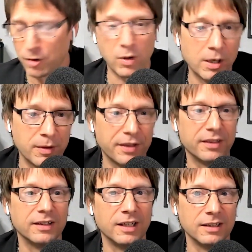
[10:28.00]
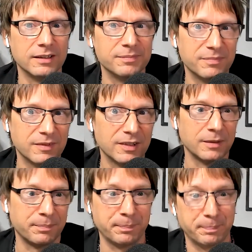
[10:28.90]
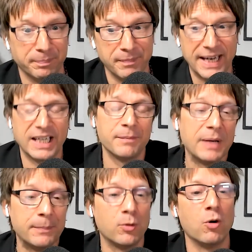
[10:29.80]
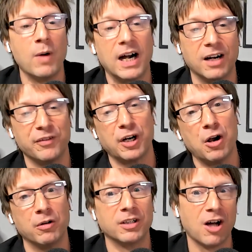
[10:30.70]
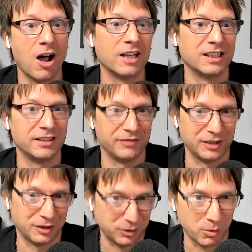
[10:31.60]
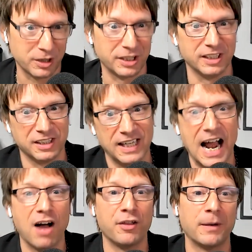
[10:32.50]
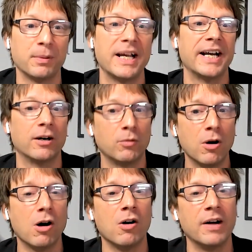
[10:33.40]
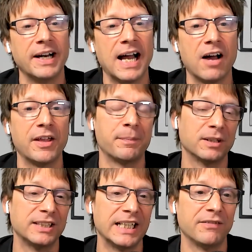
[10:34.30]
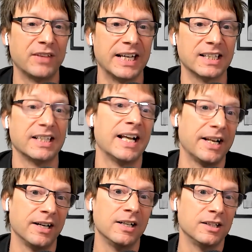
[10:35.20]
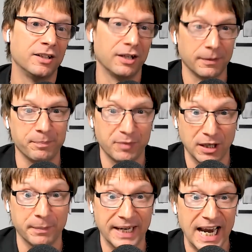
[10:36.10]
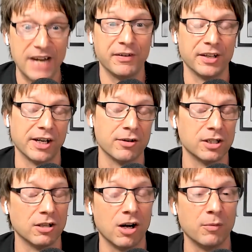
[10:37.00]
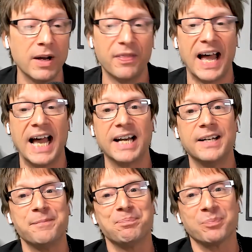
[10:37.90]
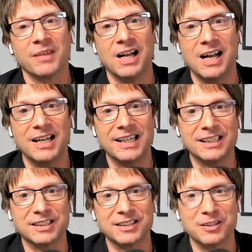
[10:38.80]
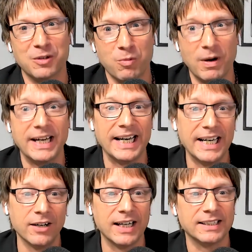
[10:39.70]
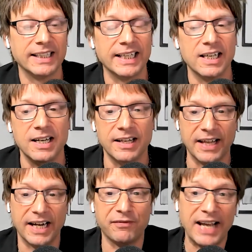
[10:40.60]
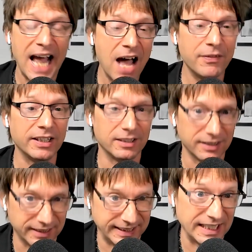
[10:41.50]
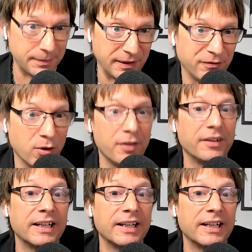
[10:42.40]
our work with making people aware of their own cognitive distortions and how they're playing a role and how they perceive things and then their behavior that goes along with that, it's quite interesting that if they haven't seen it before